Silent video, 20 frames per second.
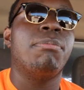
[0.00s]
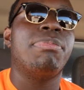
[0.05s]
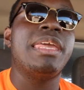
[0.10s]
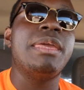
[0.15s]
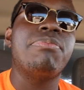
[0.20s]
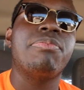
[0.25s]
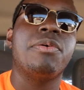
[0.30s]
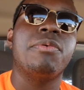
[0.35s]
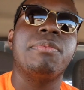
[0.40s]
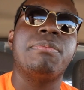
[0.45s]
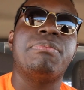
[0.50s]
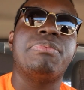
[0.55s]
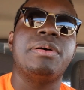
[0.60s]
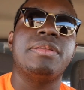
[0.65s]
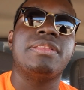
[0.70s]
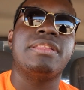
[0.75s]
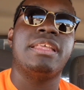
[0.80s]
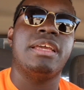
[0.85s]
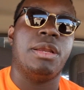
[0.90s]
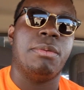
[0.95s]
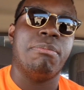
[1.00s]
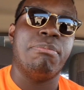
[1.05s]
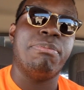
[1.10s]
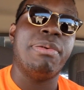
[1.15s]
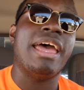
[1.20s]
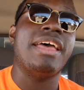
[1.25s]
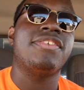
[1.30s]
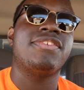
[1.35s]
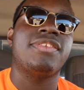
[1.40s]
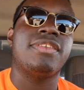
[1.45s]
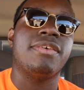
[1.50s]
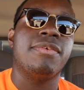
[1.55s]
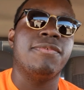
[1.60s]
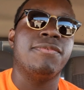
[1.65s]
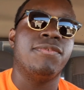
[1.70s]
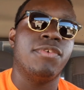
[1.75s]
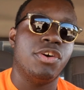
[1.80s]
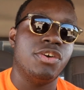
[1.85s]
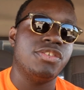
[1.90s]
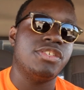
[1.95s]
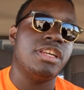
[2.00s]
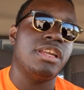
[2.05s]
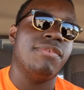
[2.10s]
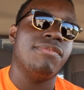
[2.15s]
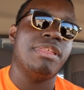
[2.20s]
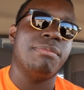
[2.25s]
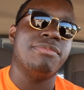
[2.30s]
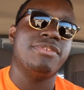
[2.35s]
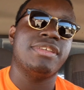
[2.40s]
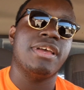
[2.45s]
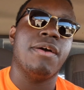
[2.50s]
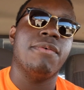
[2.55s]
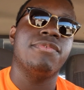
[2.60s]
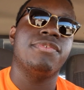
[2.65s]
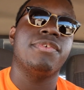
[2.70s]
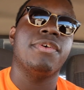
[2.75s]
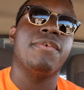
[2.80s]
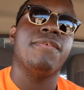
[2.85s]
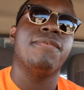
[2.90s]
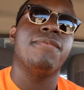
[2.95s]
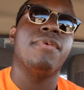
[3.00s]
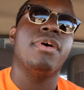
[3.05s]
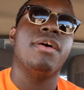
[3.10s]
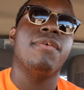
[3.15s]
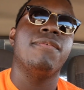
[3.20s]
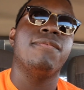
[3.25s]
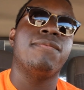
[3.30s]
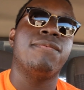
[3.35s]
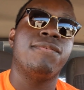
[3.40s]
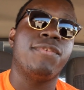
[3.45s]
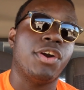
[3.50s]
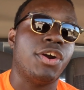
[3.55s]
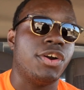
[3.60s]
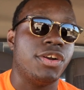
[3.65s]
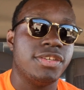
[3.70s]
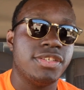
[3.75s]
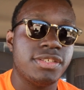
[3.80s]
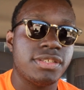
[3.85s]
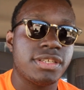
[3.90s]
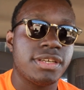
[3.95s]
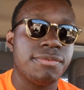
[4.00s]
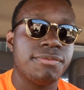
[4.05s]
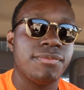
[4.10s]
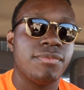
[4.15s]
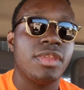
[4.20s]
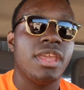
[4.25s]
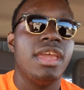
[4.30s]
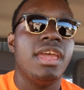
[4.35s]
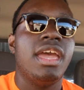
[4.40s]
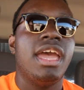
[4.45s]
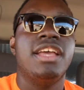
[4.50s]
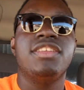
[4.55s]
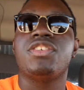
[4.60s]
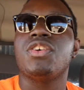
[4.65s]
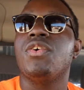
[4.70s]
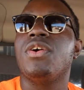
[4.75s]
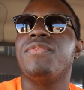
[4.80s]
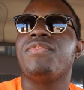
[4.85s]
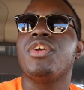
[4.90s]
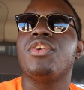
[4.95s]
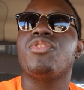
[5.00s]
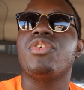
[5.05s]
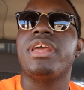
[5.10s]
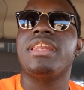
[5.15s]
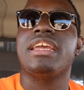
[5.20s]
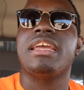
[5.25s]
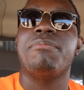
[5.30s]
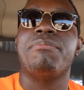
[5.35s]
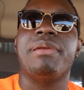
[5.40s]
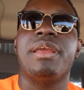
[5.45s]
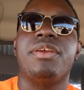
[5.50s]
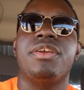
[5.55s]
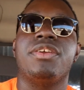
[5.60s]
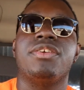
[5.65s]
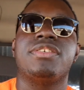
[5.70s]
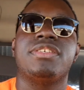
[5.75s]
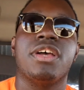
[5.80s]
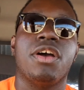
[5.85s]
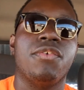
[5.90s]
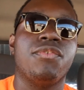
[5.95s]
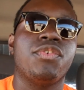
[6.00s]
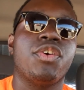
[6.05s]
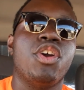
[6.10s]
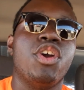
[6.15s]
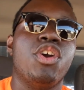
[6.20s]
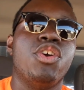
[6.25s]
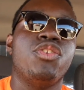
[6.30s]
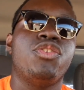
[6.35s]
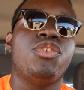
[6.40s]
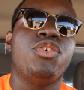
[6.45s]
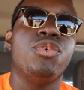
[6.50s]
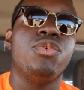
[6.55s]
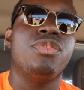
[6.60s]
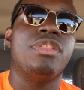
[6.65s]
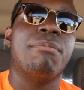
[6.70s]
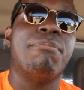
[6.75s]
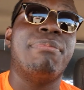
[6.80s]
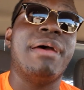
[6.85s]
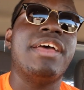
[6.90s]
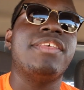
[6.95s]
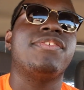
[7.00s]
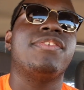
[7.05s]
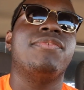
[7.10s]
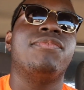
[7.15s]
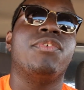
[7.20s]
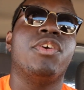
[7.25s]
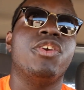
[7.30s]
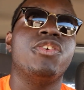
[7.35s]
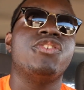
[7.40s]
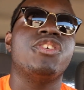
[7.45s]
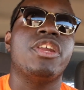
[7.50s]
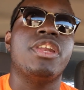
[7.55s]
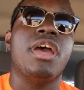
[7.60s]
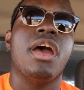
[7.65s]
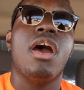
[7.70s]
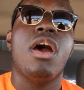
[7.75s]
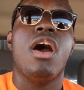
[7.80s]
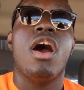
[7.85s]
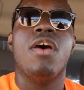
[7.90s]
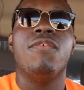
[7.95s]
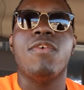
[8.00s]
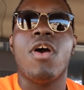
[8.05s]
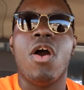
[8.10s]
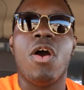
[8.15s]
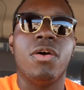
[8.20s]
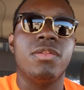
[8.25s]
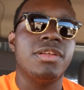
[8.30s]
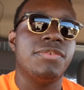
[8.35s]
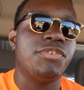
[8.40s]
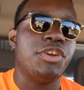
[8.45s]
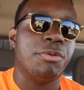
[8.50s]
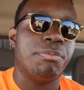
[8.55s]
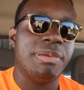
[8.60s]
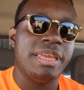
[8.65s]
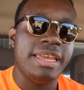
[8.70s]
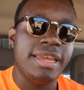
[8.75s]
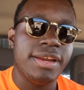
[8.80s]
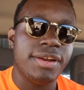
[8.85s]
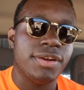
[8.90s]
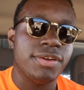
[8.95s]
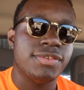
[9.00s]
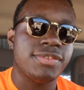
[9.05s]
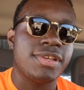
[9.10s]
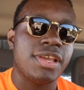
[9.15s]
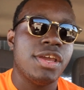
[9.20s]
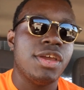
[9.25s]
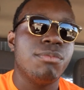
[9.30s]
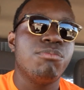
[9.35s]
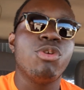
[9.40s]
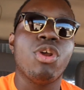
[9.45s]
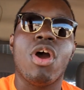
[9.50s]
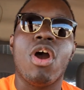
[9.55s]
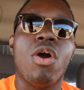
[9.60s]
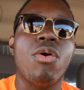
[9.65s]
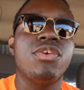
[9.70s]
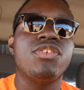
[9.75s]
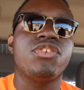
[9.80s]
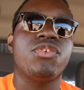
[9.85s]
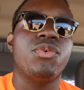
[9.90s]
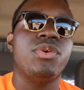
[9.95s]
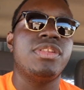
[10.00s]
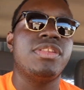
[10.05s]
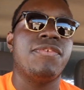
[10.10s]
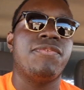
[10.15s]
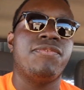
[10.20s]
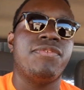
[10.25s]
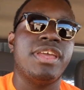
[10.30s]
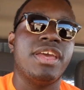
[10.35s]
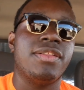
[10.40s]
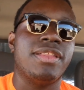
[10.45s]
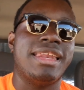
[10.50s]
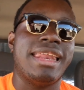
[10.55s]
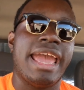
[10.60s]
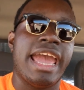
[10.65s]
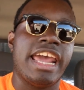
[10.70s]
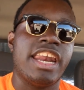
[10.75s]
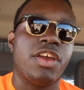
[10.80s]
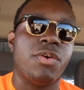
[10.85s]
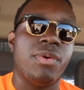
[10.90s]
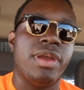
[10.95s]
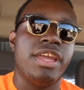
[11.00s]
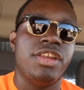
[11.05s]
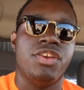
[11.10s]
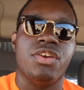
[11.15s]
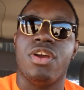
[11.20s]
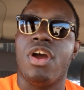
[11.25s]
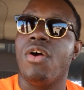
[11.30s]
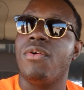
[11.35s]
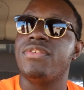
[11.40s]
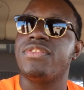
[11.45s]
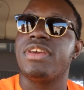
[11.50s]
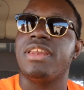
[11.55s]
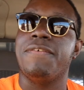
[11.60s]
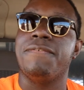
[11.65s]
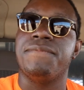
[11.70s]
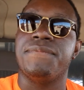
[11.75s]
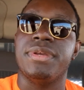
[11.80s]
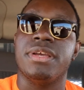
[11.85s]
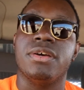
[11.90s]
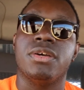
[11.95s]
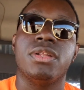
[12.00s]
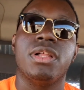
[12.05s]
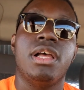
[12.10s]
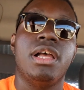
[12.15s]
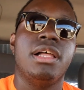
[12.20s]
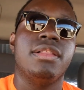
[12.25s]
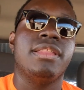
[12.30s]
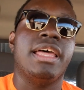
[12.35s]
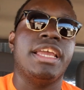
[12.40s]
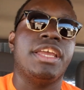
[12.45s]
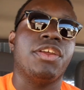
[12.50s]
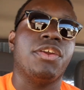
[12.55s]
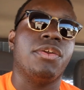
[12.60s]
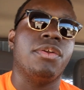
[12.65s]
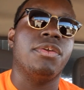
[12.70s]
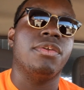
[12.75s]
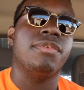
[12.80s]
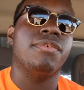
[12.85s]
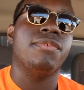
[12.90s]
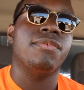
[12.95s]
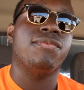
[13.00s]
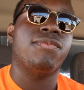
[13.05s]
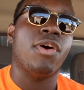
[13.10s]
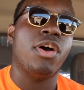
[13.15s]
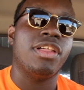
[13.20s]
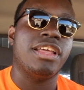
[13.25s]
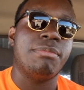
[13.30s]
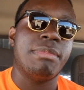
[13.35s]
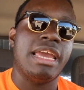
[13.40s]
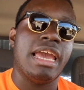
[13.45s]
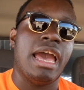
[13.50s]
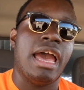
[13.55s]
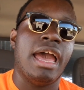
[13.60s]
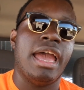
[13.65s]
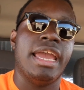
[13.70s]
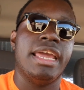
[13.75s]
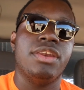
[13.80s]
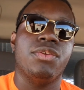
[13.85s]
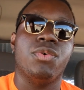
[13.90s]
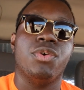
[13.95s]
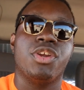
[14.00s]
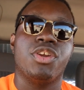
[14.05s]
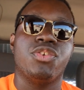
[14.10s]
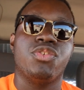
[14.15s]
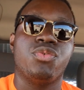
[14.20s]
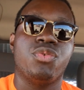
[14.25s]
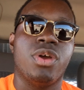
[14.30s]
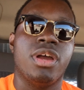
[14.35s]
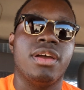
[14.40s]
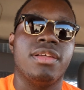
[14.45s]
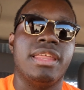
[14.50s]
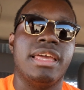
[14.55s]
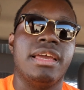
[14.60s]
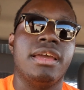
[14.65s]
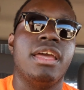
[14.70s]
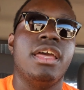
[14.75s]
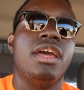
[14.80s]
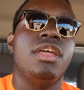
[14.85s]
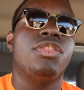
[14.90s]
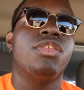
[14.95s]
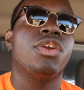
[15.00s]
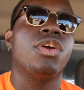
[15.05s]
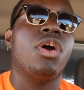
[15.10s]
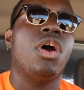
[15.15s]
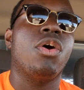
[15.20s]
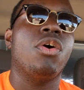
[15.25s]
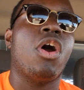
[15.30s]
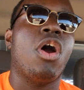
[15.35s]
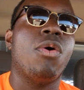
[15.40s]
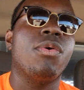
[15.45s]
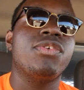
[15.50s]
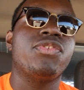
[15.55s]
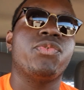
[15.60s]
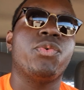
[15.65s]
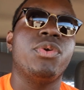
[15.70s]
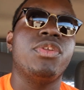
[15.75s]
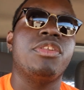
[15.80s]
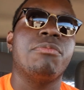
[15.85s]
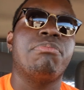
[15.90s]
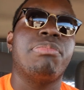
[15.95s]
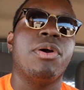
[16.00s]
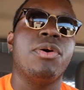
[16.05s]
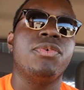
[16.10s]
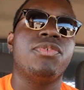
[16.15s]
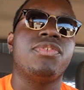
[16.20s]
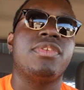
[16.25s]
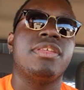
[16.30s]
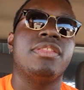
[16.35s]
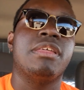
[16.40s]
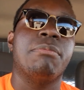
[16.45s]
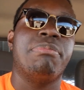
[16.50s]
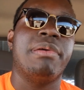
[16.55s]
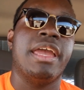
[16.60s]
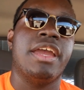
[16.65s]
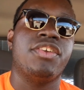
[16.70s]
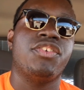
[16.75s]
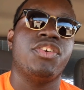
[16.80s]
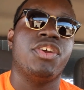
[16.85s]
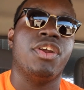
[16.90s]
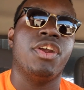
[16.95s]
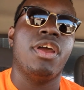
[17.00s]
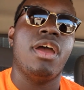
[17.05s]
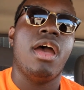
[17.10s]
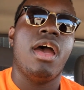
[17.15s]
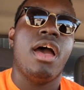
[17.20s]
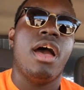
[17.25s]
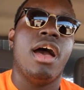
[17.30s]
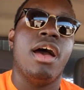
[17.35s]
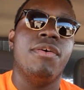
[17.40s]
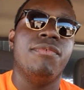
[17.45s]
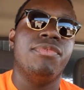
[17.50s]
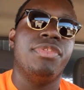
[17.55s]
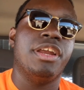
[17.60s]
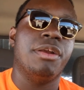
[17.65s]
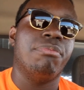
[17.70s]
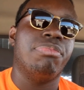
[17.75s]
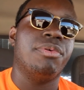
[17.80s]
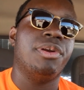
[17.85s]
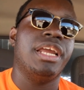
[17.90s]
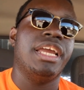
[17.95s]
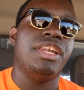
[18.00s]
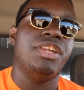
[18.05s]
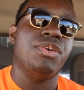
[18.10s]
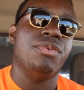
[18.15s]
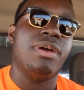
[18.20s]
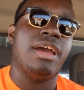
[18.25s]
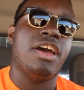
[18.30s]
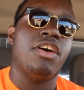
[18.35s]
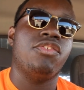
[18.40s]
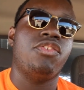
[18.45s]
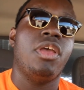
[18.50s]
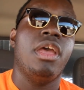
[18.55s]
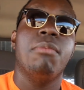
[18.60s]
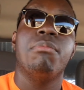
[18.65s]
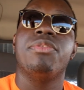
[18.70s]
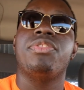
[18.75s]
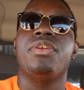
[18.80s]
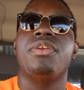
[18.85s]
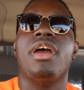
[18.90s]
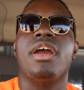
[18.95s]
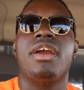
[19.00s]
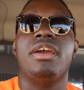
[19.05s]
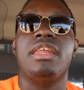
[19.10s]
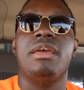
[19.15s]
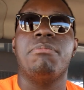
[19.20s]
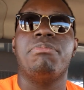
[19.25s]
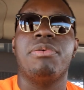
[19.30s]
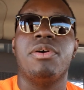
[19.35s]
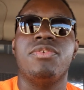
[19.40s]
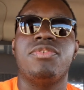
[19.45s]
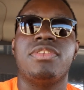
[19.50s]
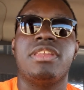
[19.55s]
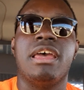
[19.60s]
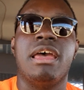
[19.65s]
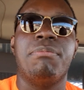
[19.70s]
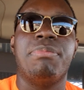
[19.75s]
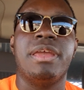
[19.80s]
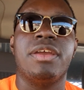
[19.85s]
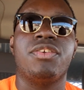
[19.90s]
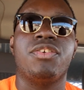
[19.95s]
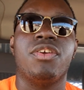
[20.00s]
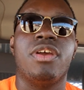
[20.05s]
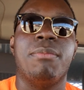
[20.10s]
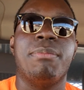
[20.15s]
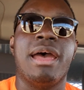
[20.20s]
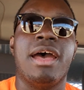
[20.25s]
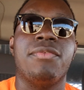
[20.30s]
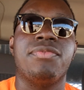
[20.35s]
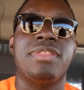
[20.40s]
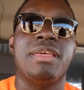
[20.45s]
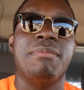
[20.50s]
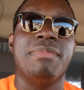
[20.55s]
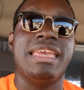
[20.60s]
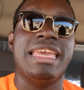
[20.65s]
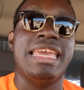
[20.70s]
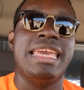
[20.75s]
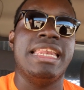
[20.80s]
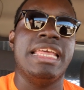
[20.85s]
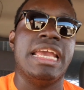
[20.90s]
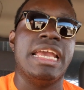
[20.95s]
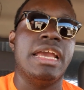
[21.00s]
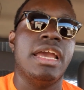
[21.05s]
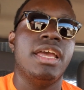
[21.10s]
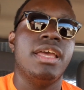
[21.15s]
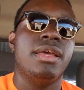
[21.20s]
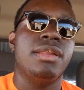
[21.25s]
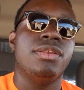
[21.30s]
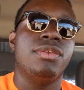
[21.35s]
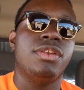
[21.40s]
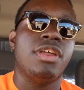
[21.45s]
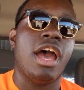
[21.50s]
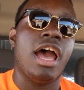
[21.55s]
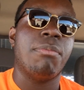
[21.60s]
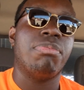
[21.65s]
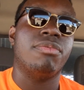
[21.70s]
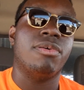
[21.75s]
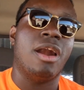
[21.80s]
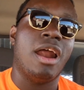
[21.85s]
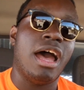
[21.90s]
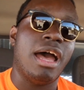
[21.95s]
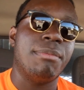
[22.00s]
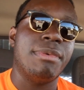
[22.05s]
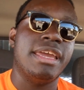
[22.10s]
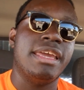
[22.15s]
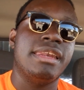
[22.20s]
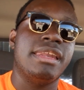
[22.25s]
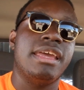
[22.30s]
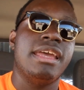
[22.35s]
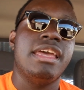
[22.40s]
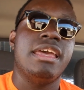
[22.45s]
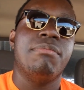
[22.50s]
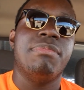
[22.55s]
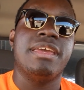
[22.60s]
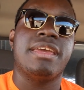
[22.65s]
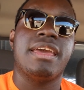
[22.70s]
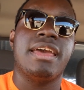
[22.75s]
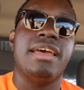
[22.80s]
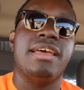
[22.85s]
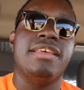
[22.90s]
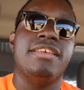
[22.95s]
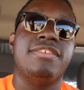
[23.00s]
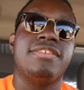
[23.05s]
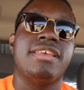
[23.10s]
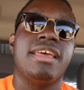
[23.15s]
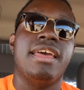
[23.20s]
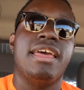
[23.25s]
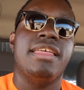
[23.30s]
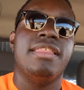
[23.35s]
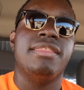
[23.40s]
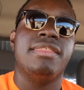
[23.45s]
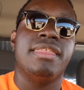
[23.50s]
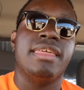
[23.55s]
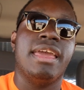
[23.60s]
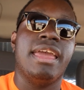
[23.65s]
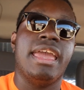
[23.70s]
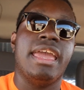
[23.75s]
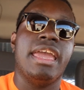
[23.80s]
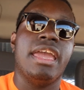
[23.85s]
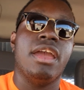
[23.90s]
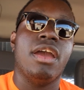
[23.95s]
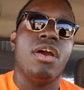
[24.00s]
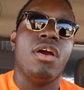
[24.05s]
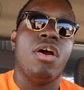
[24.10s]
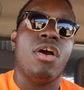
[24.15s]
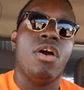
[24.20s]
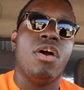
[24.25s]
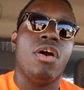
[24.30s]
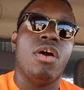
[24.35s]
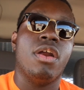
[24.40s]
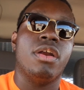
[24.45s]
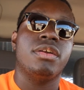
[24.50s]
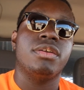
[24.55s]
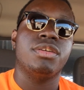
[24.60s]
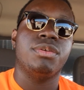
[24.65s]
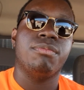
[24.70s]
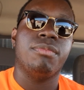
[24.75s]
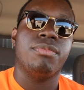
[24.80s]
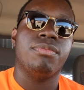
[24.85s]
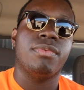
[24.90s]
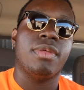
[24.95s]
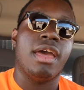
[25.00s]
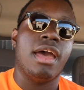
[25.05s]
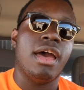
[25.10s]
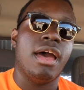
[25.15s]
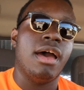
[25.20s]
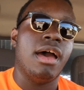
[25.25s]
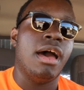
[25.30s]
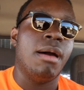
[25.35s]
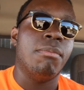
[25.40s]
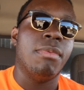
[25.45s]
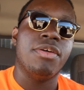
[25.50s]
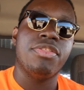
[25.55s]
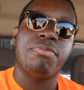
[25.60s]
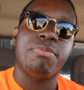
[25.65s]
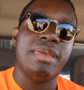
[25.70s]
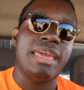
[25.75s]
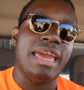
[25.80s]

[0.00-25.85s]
people put their best version of themselves first. And so if you're trying to compare yourself to the best version of all of your peers, you're always going to feel inadequate and you're always going to feel like you're falling behind or you're struggling. They're always going to post the picture of their brand new house, but they're not going to post a picture about them eating top ramen because they are a month